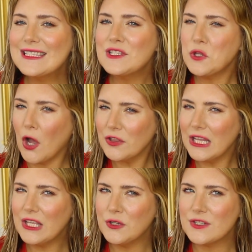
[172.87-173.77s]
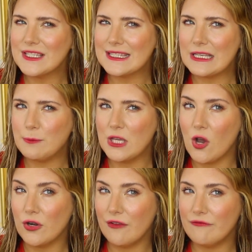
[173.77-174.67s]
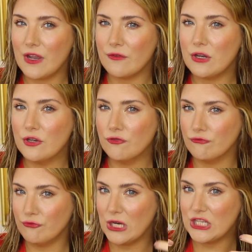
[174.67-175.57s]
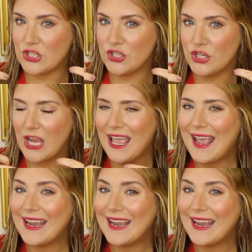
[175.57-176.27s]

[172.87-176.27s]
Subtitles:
It's not like you're sleeping on a very rich